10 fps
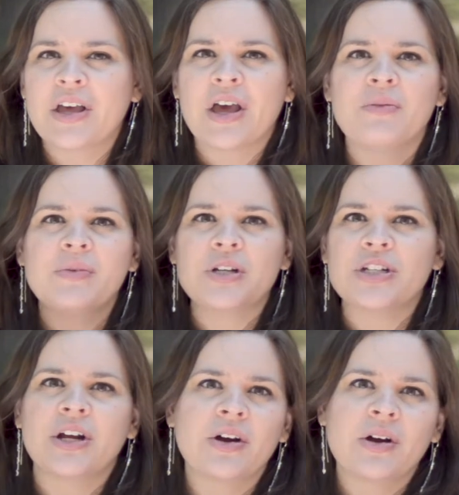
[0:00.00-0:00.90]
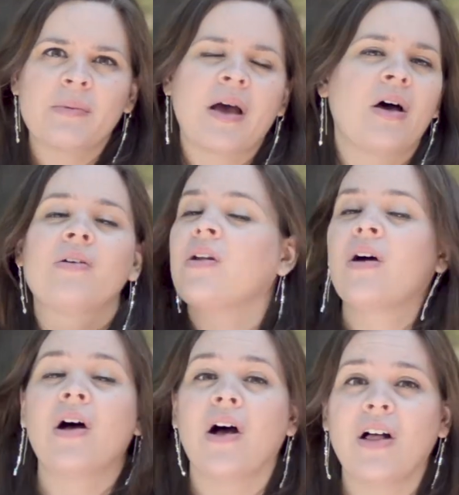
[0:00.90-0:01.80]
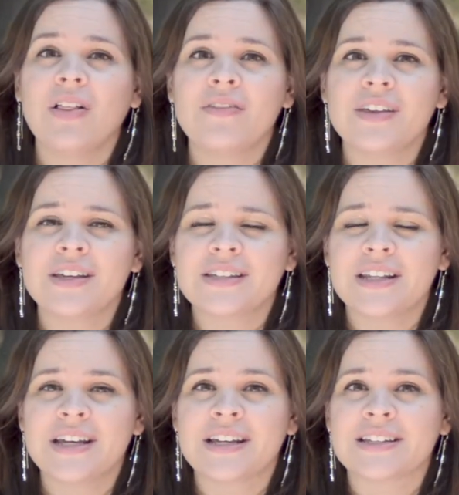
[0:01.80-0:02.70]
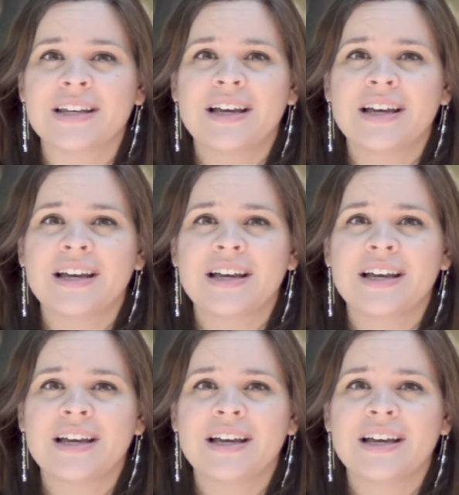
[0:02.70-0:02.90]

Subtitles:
And we share about all of these things.